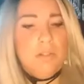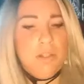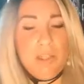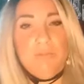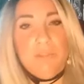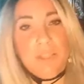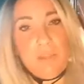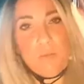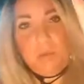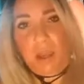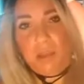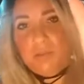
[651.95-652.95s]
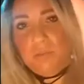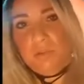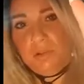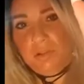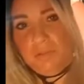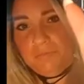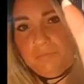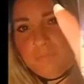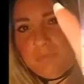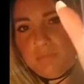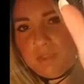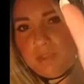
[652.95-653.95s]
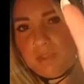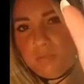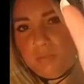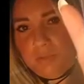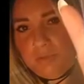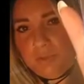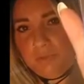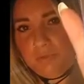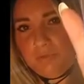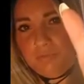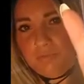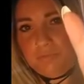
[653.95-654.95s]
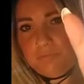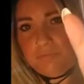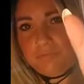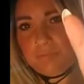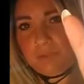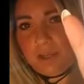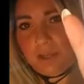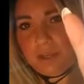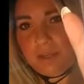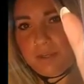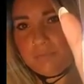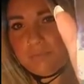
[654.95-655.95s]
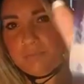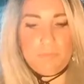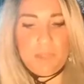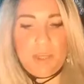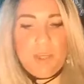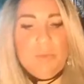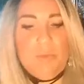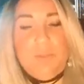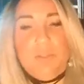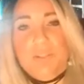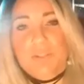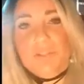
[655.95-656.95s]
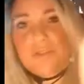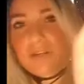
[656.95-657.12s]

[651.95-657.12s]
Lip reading: Even the impossible, that's the blue moon. Okay. Emotions are